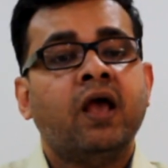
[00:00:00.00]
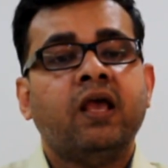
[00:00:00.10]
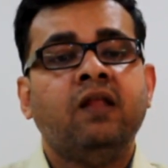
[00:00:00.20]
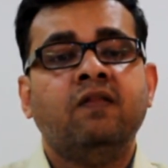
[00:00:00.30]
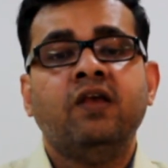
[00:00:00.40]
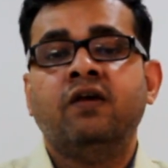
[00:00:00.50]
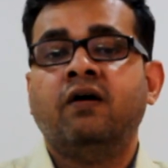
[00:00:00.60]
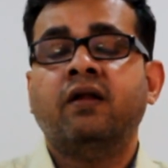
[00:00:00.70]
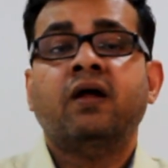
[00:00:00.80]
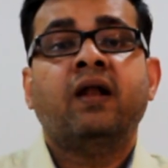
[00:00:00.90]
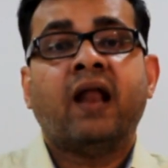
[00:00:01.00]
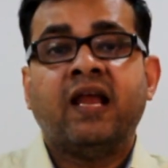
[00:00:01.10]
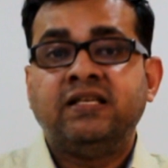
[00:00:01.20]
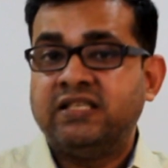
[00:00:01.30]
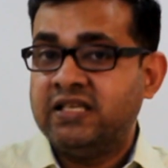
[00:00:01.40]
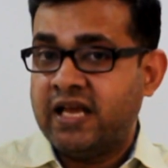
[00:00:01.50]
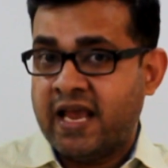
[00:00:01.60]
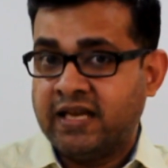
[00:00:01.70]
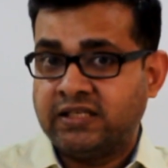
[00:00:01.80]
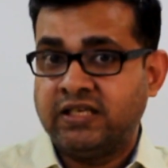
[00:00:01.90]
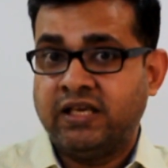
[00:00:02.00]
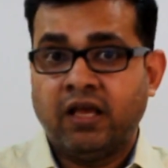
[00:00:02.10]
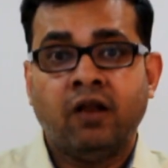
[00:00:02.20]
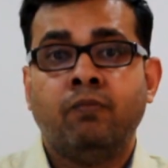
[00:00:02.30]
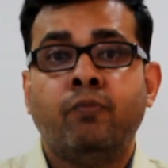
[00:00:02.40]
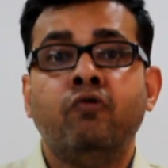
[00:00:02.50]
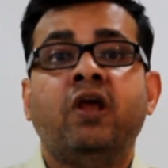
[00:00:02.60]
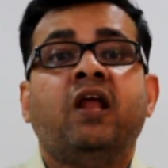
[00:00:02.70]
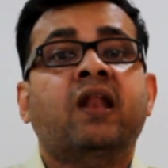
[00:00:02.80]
In the year 1980 in Pune,